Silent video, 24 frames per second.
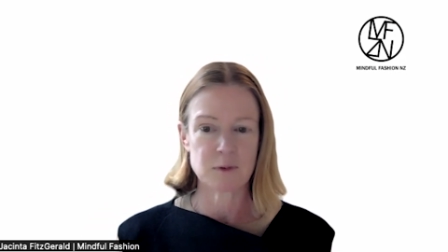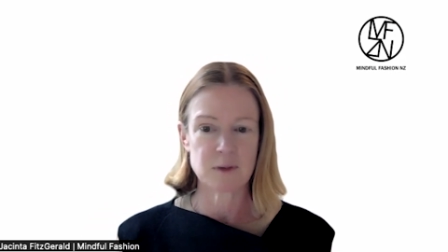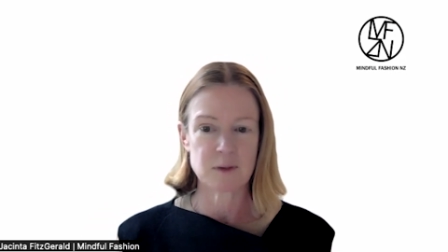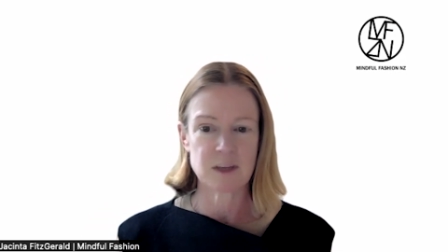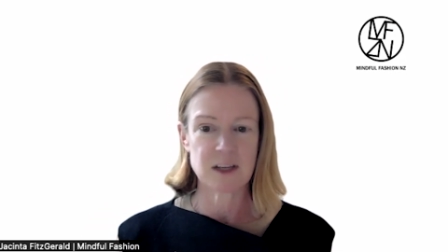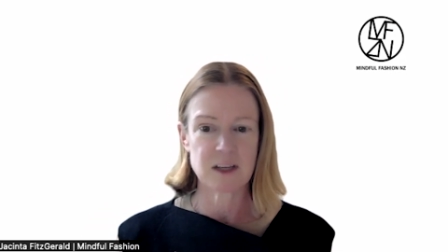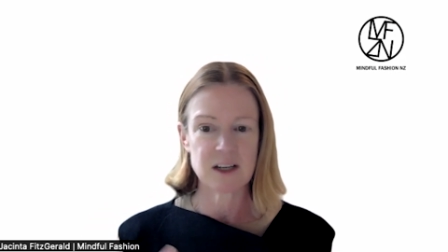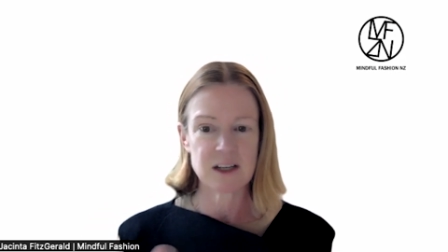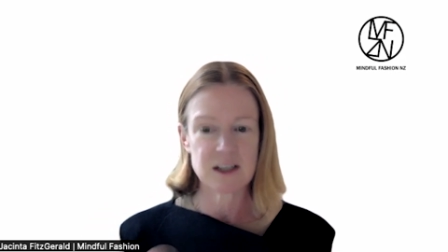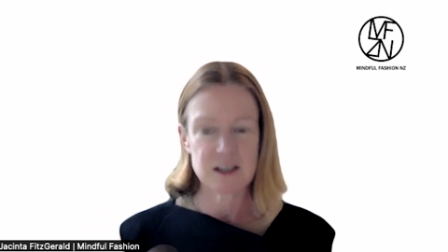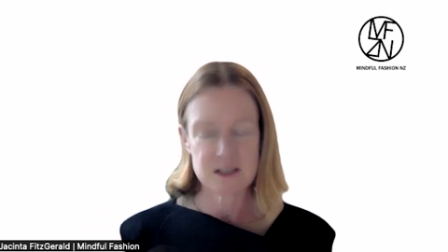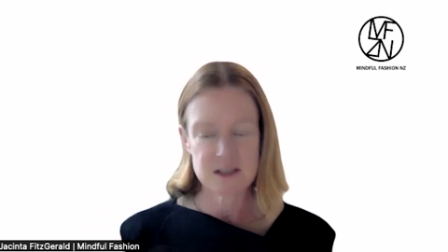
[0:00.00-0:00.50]

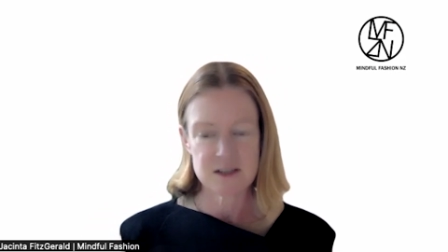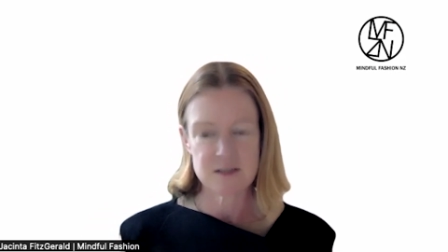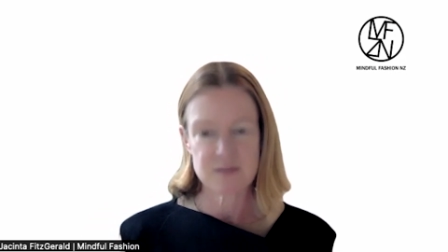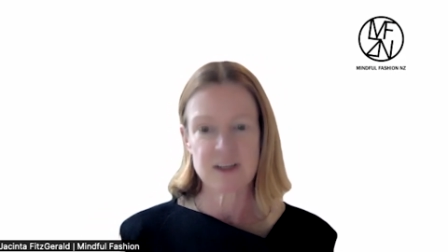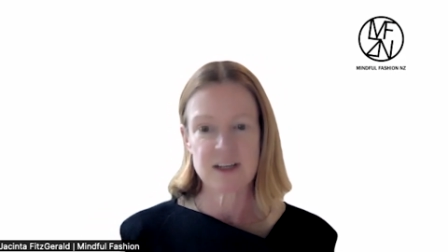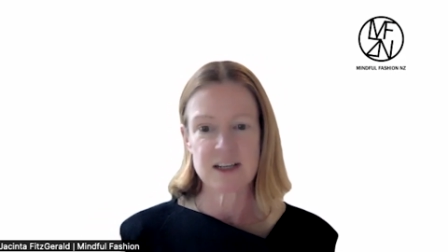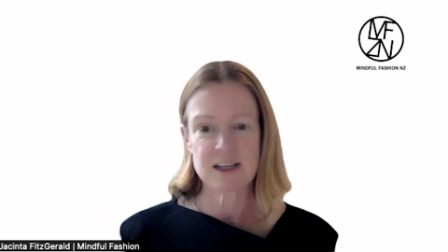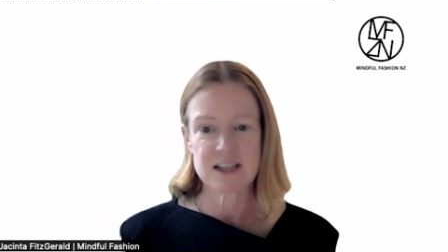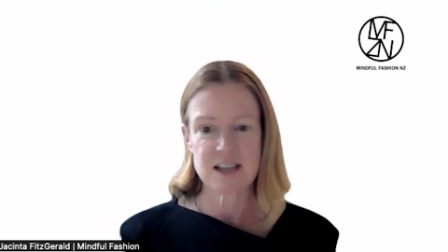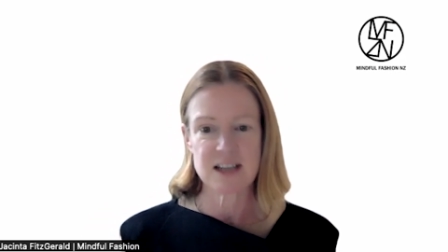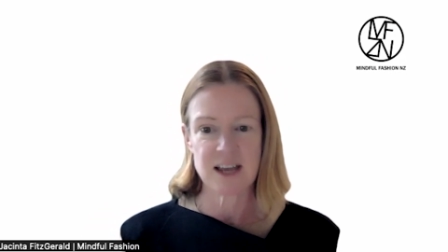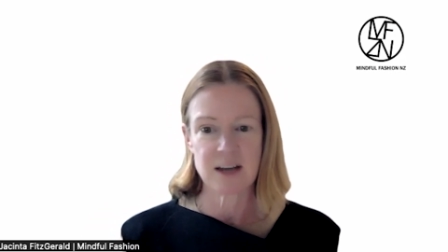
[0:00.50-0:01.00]

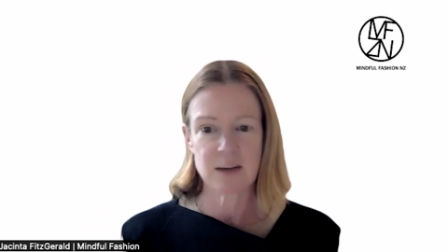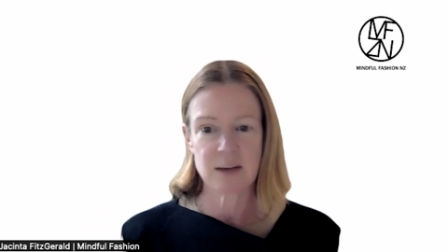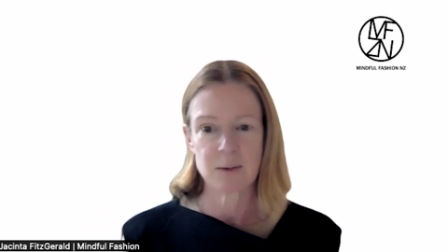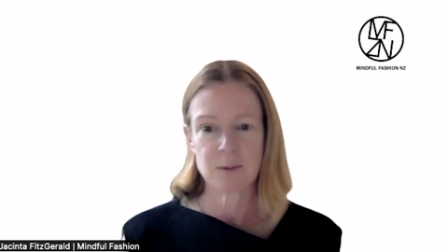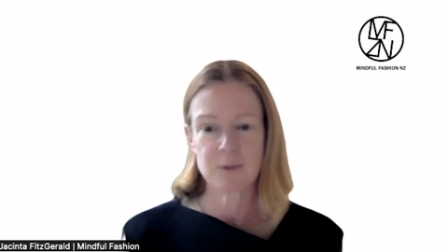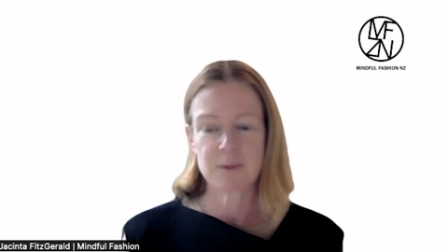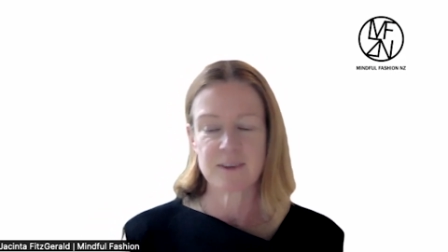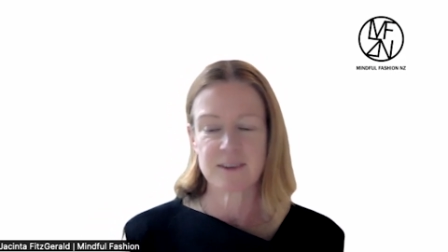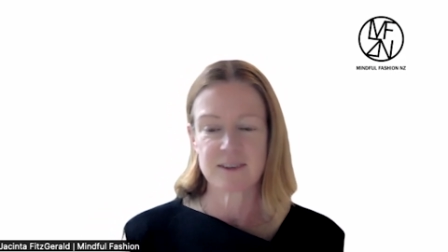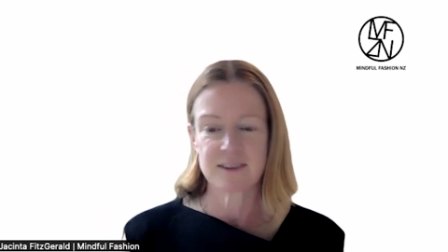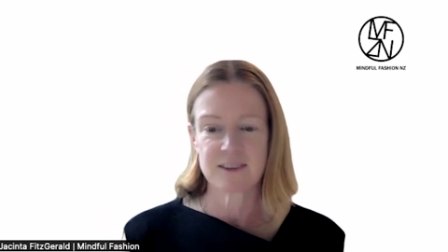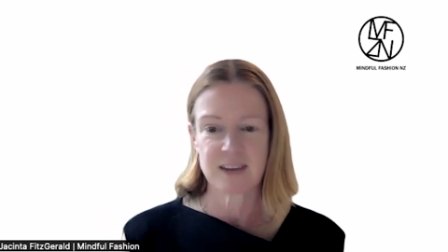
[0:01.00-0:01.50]
collectively tackle
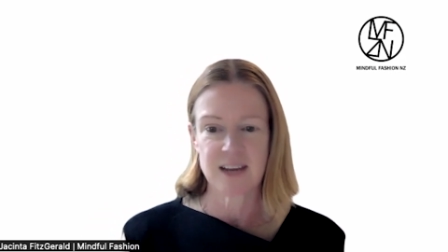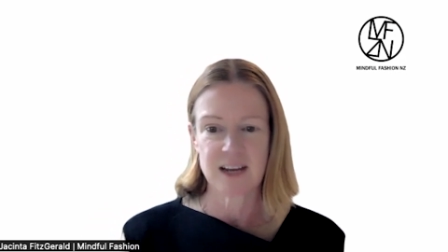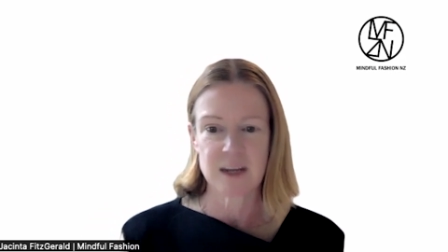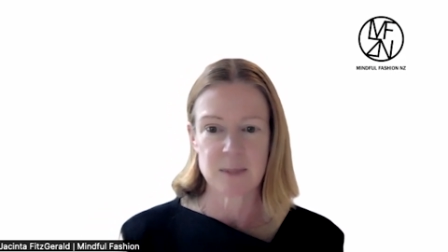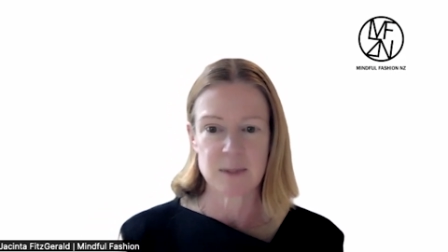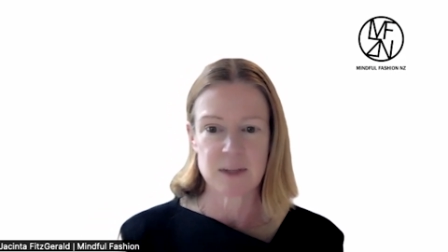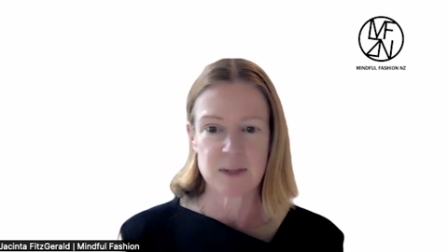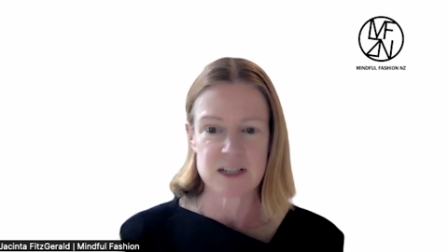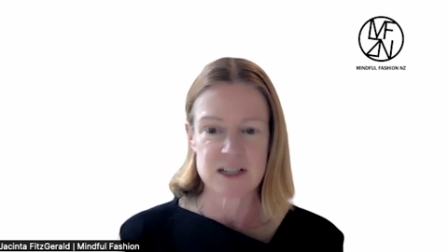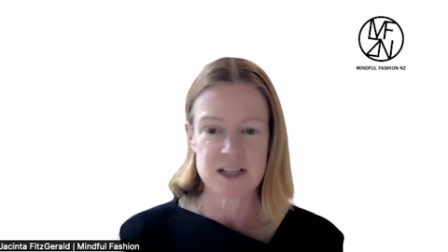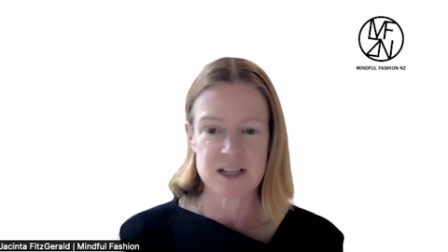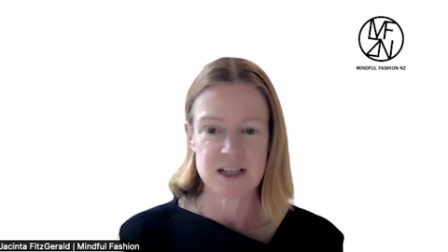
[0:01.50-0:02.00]

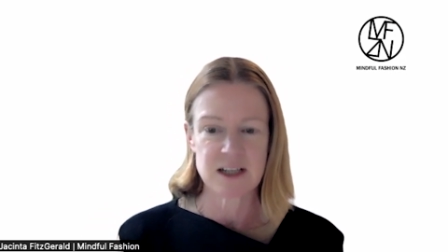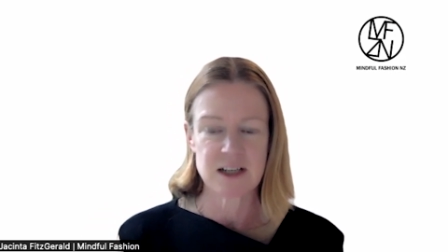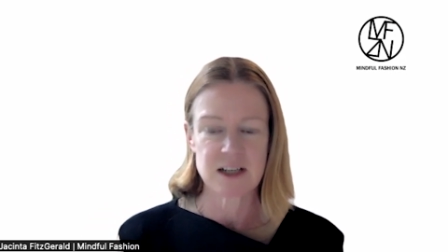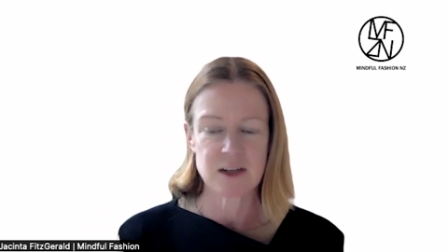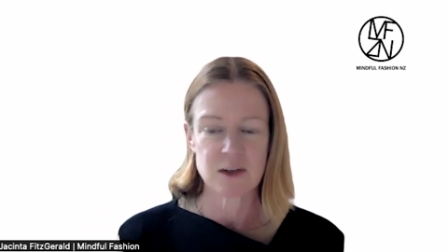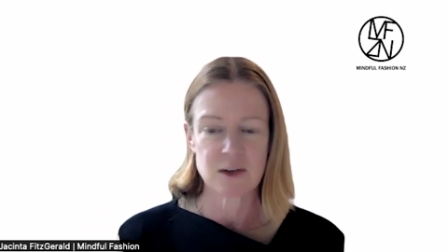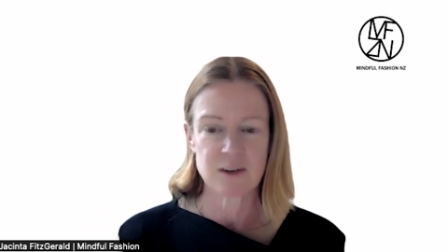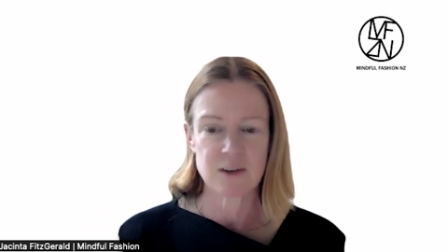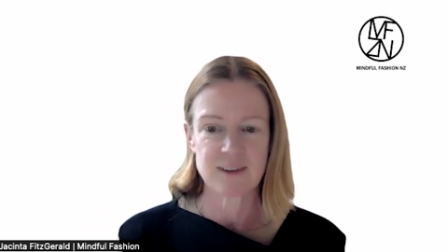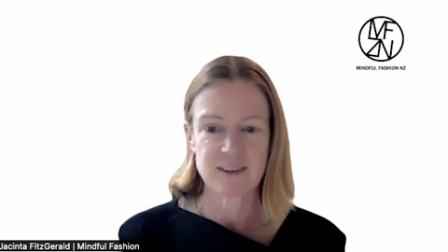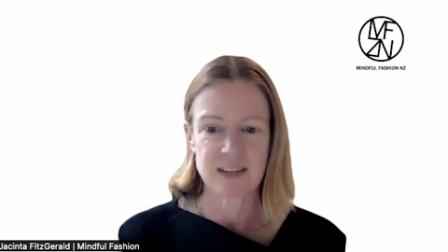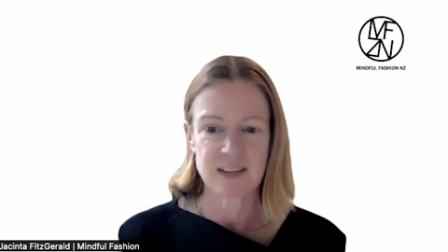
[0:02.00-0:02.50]
sustainability in
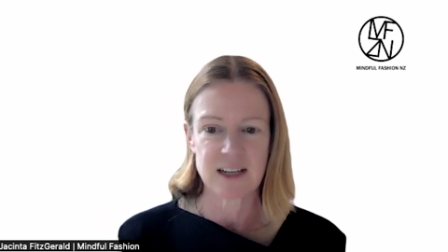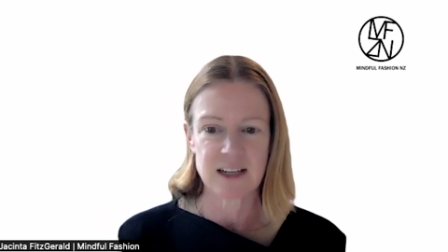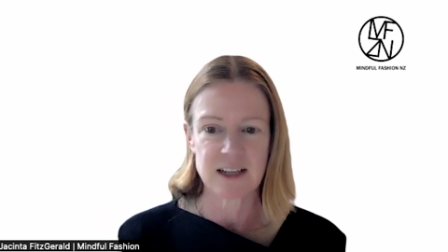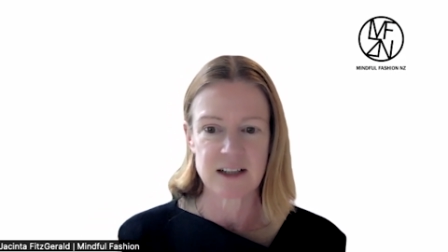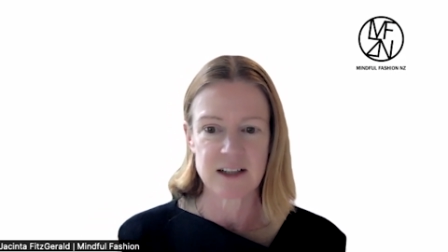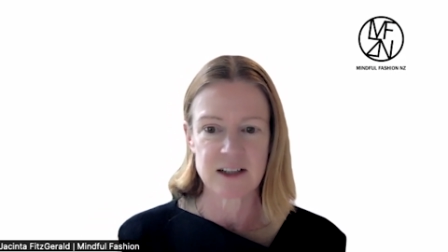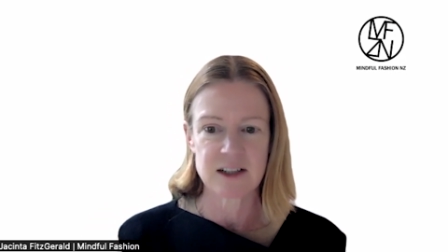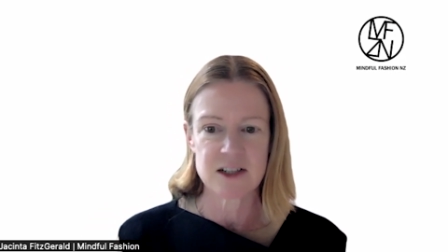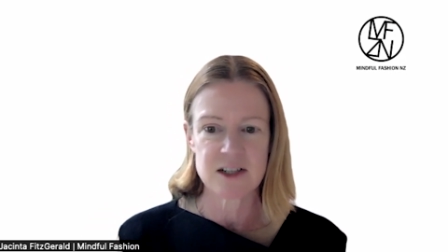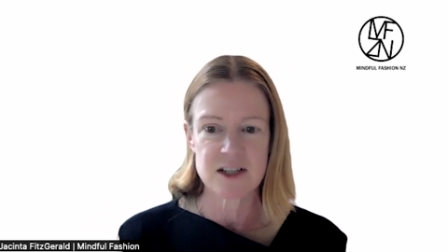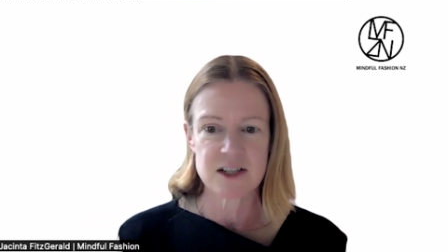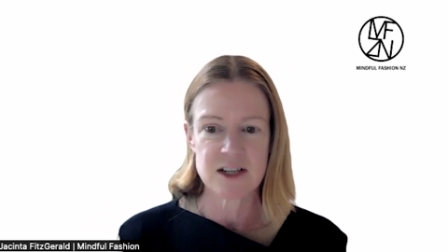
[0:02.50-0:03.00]
New
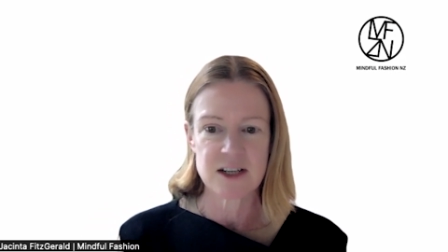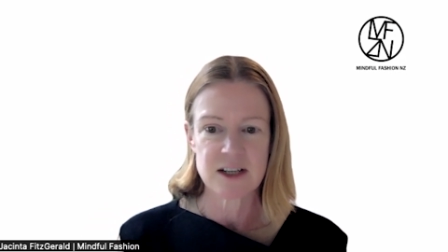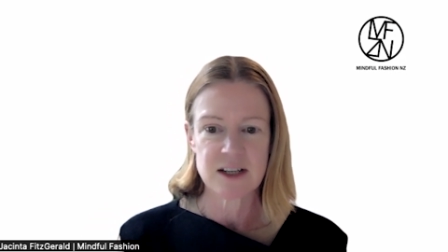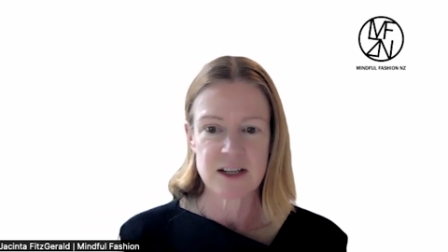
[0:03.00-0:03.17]
Zealand.